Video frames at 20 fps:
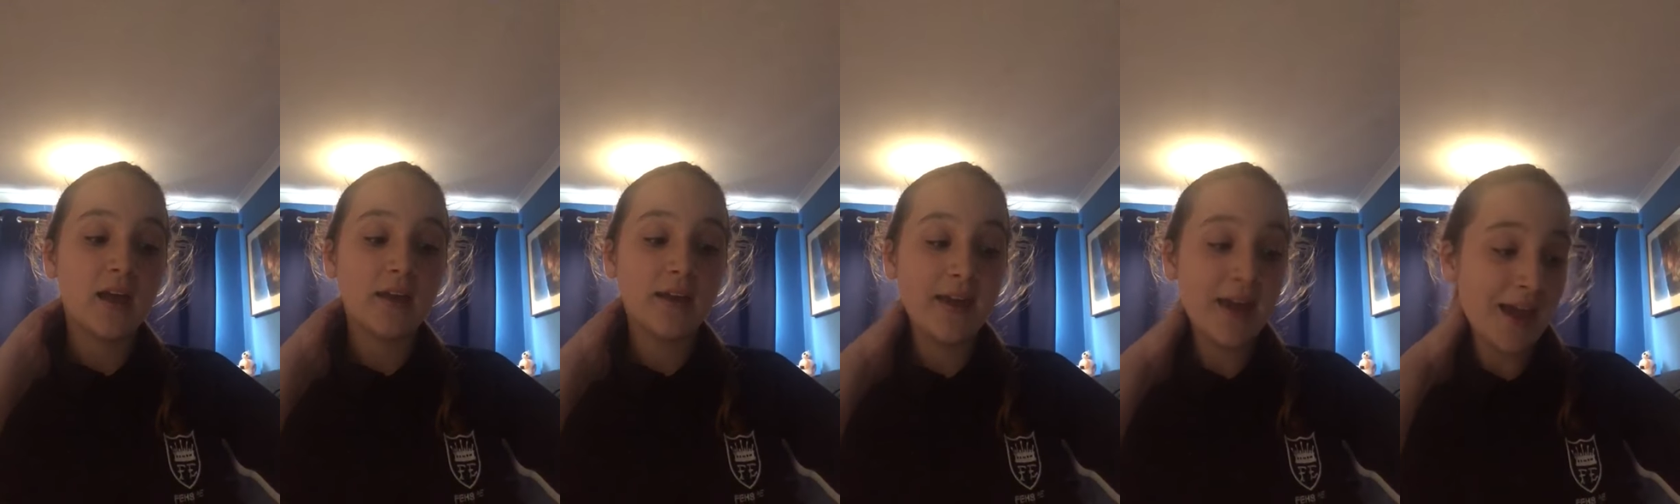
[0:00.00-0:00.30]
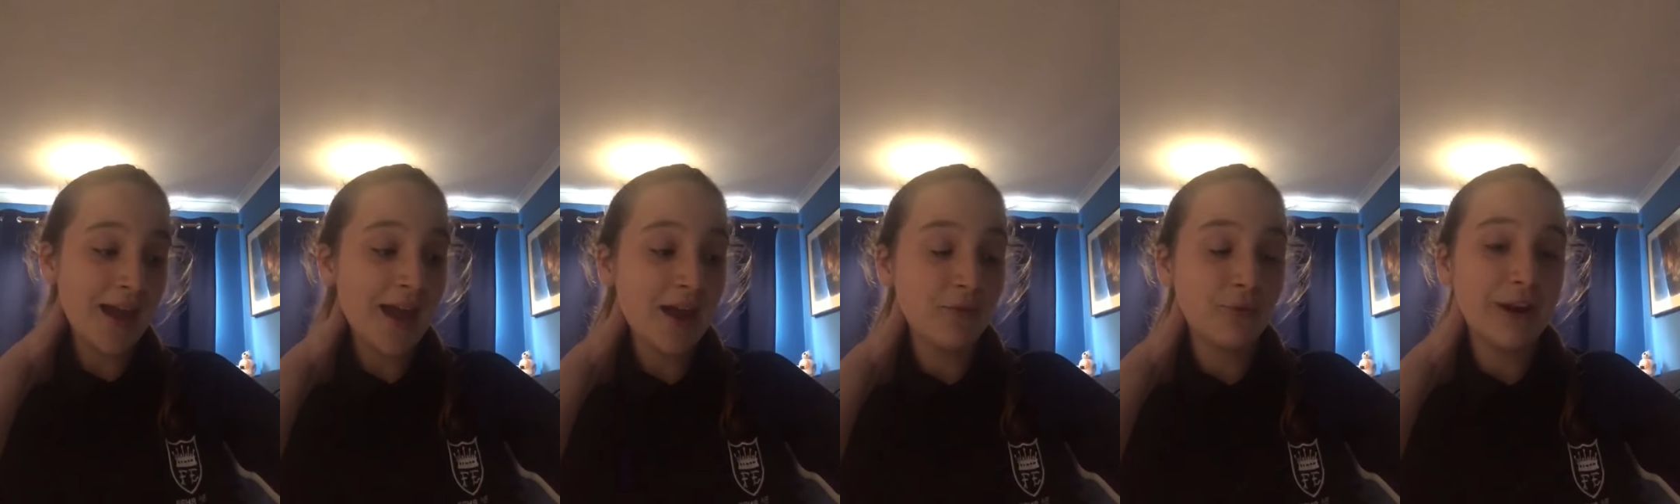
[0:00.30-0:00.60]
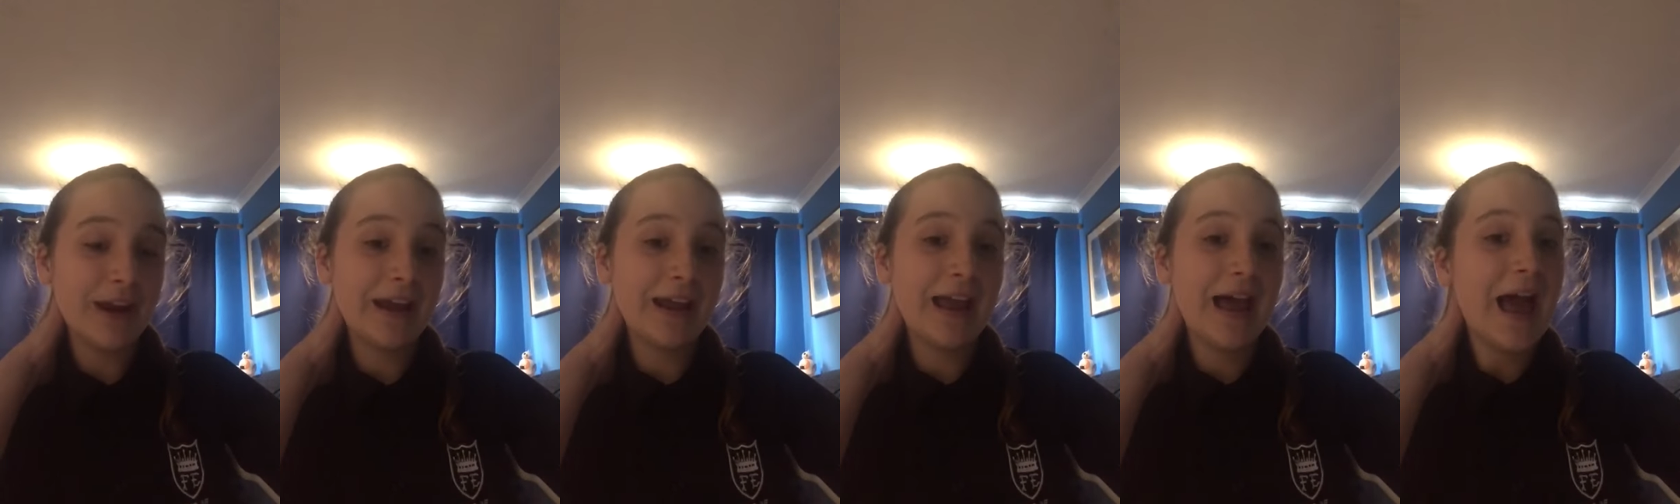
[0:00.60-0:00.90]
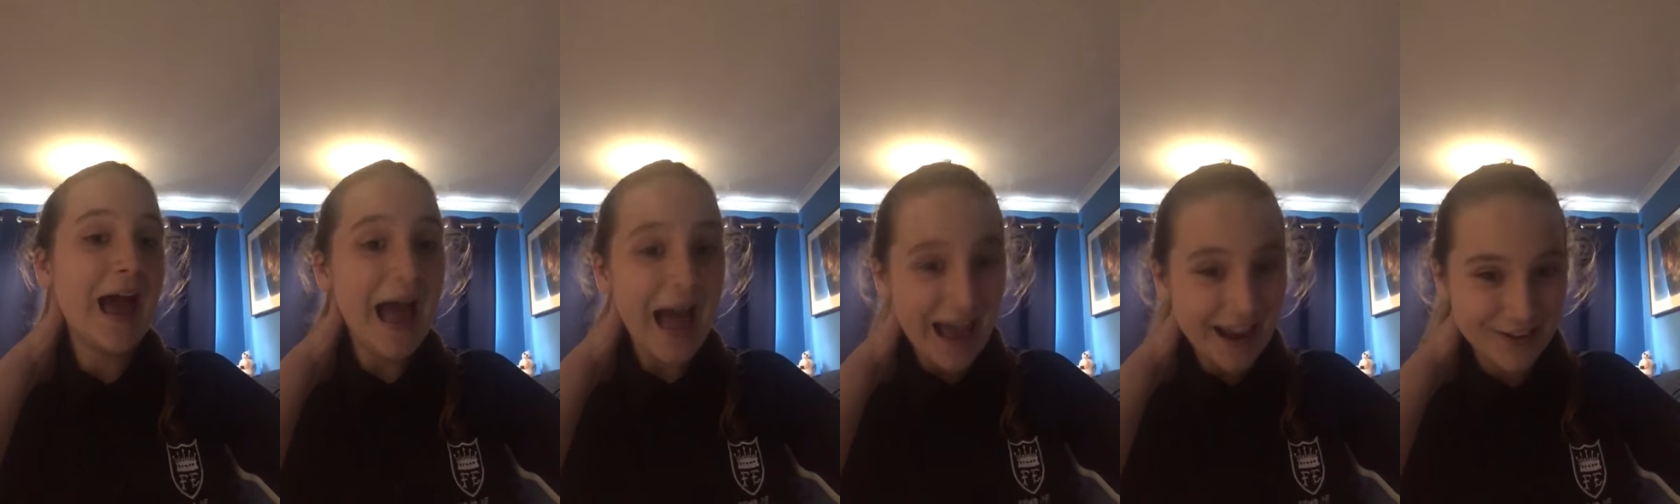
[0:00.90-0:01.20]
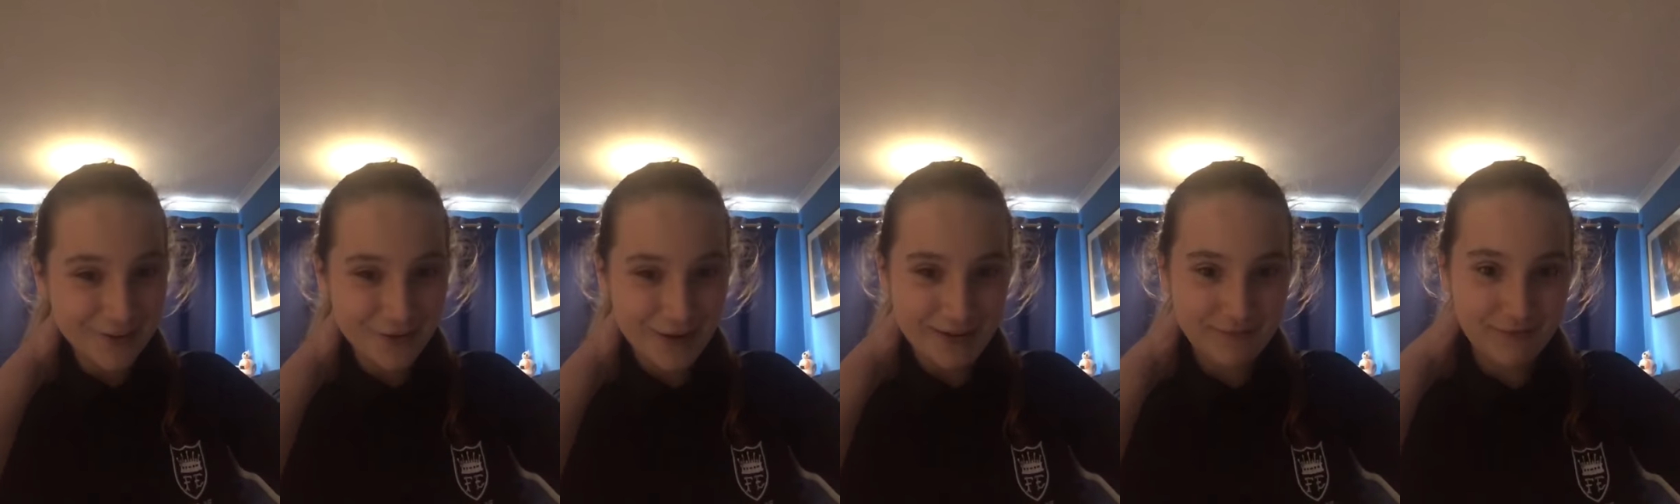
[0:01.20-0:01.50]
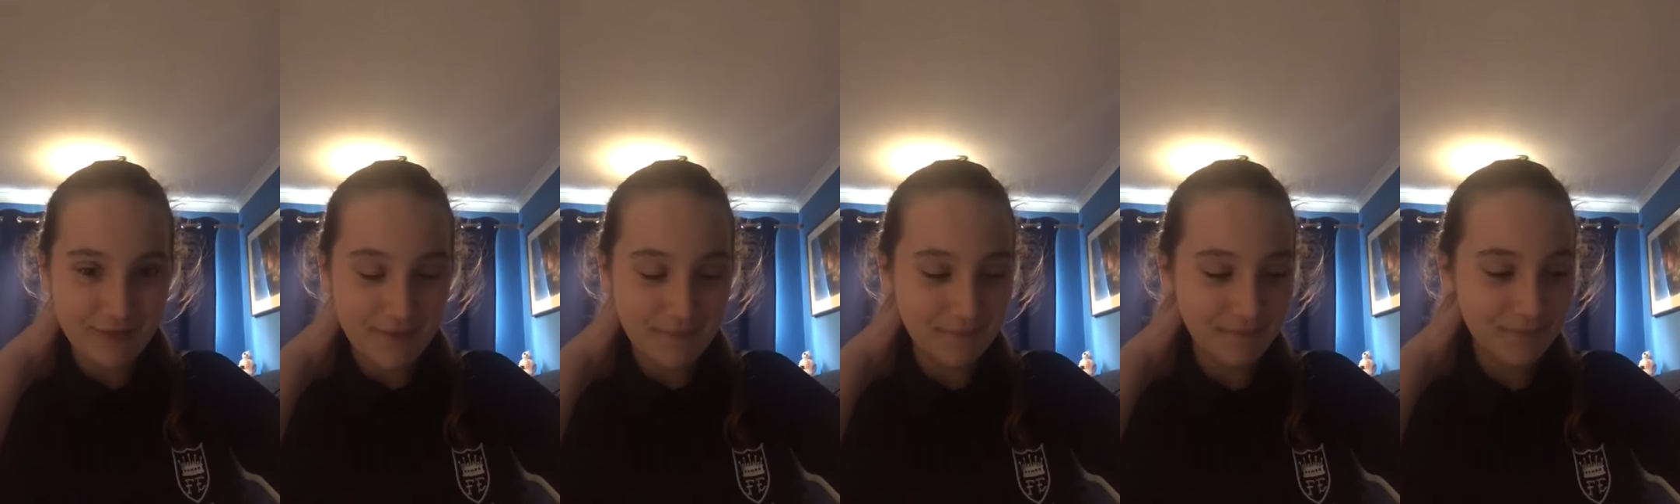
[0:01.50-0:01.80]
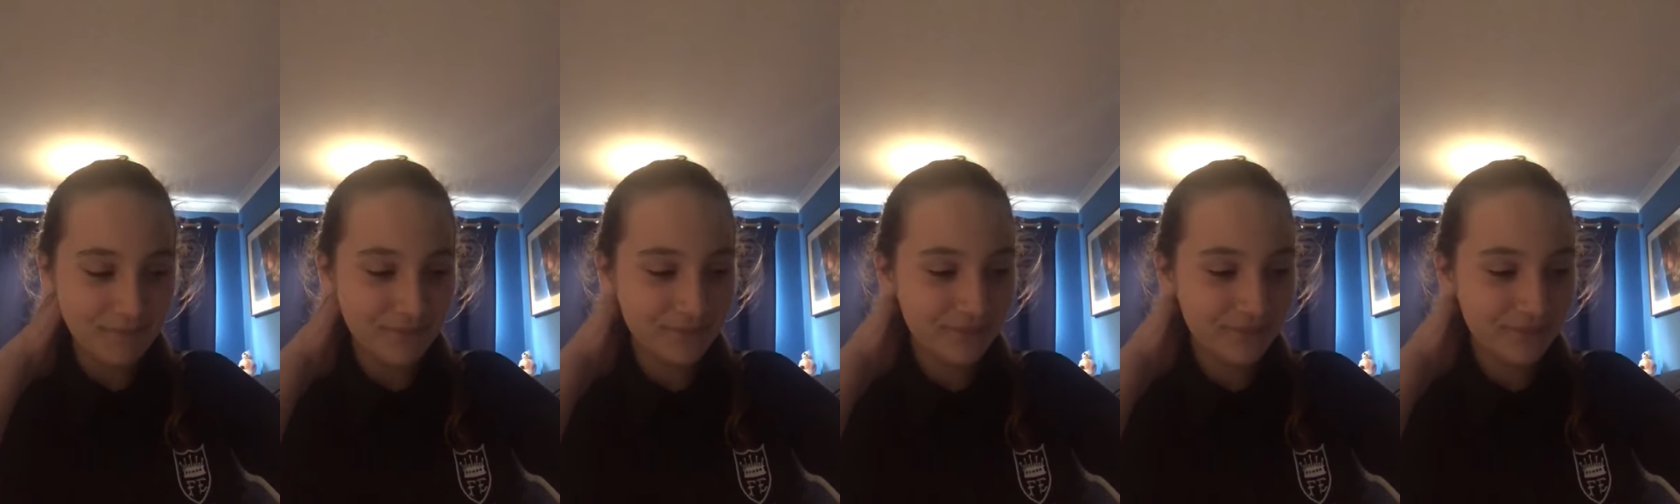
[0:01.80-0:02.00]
caring, and great fun.